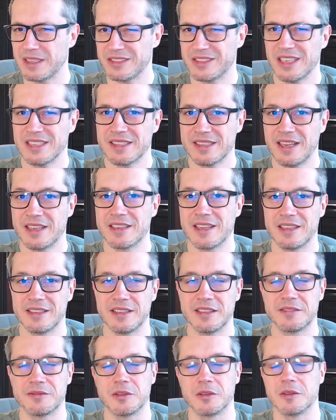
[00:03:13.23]
just like I
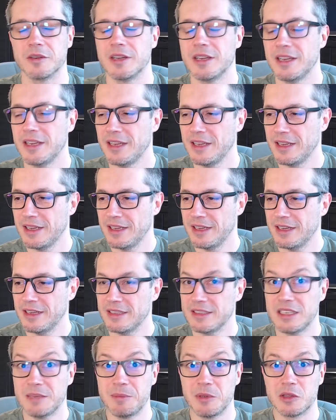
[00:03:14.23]
did for
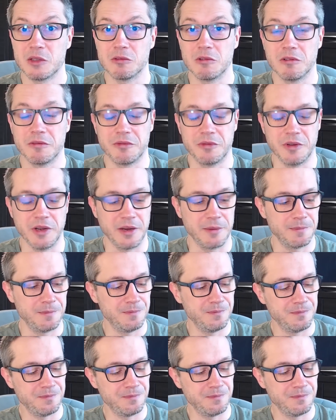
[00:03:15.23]
DP203.